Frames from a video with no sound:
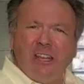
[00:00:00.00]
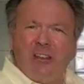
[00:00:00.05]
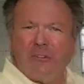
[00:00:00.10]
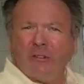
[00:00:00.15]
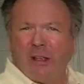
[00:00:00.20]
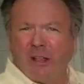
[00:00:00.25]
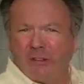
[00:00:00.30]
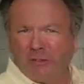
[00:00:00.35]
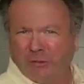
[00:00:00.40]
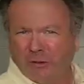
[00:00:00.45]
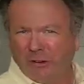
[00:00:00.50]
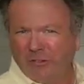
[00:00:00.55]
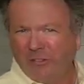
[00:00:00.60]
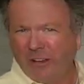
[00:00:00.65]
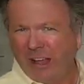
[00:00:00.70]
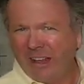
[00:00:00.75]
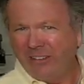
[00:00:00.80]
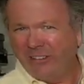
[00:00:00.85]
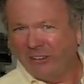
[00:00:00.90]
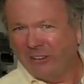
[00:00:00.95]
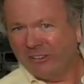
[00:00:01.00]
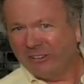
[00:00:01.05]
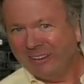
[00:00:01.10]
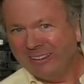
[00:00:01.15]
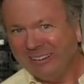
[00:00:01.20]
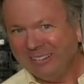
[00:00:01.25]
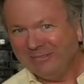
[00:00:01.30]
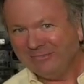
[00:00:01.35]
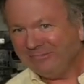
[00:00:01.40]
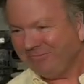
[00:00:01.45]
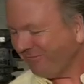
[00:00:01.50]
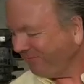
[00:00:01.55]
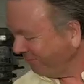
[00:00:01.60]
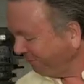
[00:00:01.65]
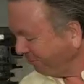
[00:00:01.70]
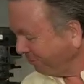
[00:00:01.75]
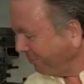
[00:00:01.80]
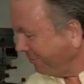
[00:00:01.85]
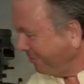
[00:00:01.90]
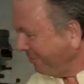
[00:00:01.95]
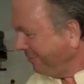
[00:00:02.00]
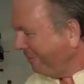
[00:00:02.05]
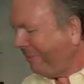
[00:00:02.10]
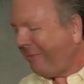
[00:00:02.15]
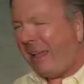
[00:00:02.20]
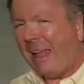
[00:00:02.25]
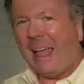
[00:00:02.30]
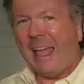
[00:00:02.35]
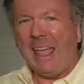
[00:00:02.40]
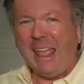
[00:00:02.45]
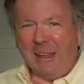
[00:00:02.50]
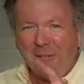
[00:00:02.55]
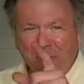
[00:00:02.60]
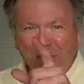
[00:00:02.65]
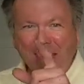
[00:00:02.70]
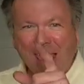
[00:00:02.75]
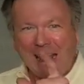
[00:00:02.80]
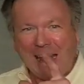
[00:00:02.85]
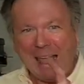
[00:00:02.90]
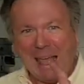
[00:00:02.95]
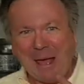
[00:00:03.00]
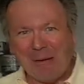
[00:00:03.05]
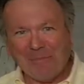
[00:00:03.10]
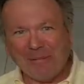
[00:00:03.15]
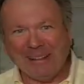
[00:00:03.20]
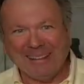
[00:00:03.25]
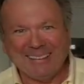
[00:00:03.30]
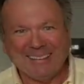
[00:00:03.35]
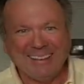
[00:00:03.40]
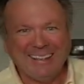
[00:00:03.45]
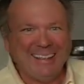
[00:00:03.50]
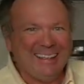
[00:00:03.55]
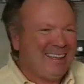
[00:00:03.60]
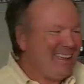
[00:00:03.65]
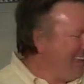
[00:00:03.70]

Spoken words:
heat transfer devices. I hate when that happens.